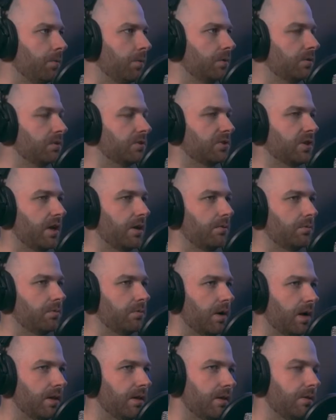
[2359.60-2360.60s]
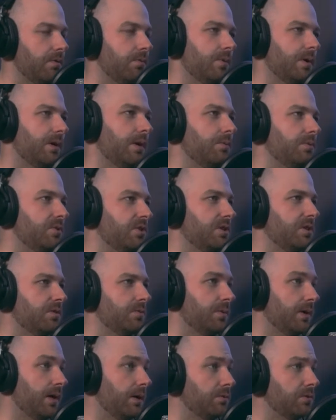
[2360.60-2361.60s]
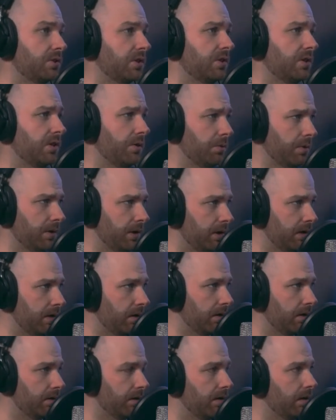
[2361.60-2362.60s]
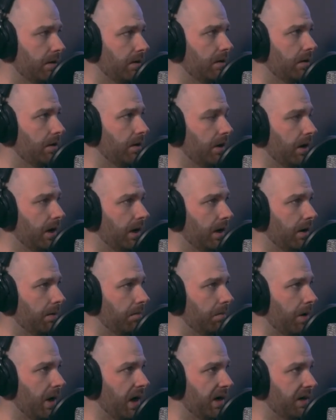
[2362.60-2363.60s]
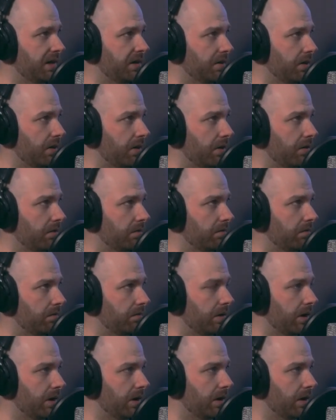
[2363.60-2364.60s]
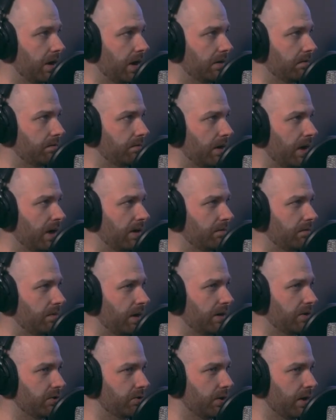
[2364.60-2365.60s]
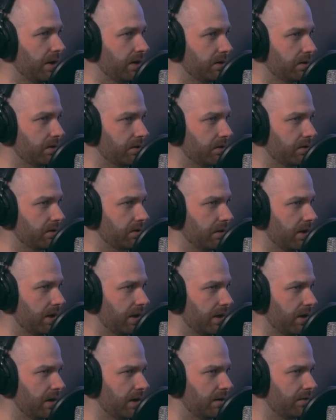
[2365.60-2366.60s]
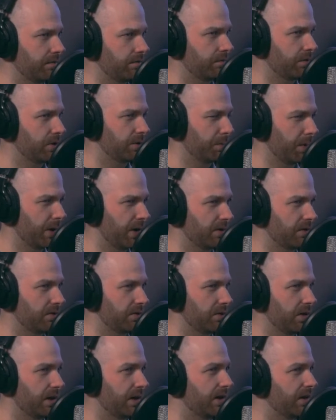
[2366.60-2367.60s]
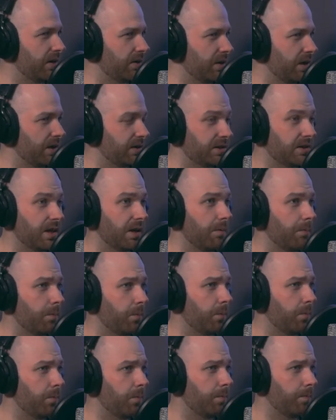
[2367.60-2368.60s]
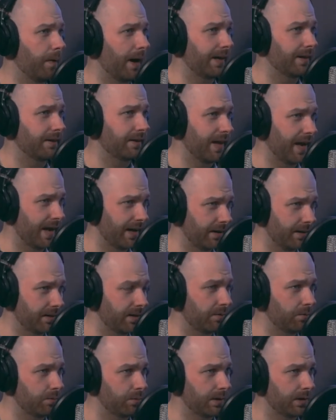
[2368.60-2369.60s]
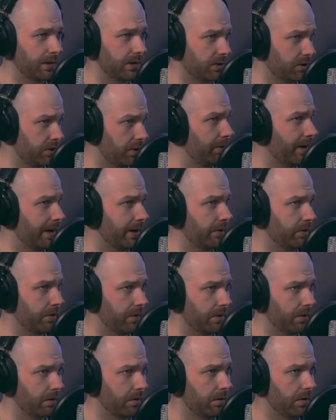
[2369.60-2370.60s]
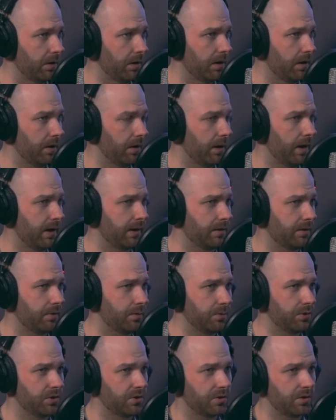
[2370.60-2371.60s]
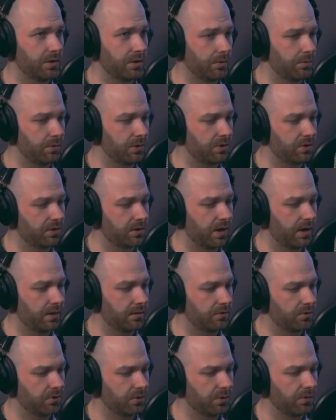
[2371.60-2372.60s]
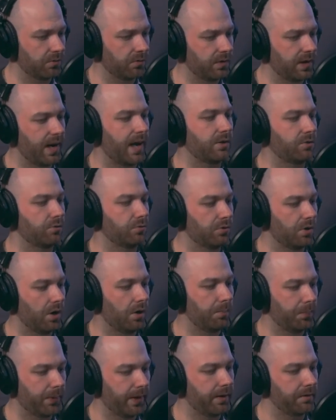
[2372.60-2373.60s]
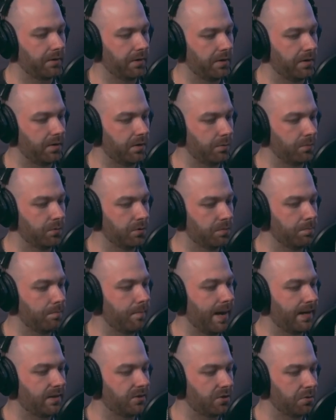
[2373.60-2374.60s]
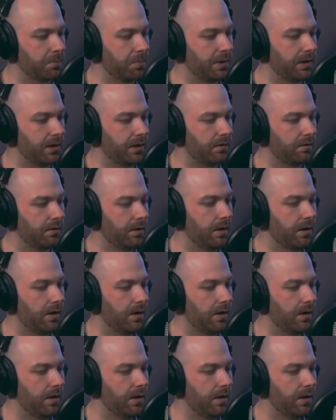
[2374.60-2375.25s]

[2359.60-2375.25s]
Well, so I think when I was at, when I was at uni, um, I got uh, I, I I tried uh, spice, and it it back then it didn't really do anything. Right. Like there was there was a sort of natural compound in it that was meant to be